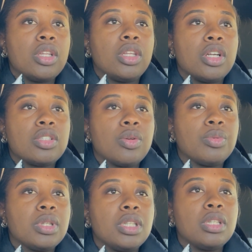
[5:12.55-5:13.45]
There's a
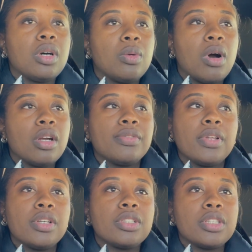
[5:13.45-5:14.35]
really low water
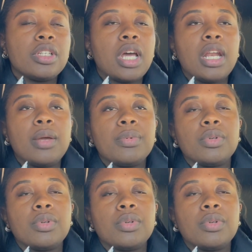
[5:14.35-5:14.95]
flow, so they're not able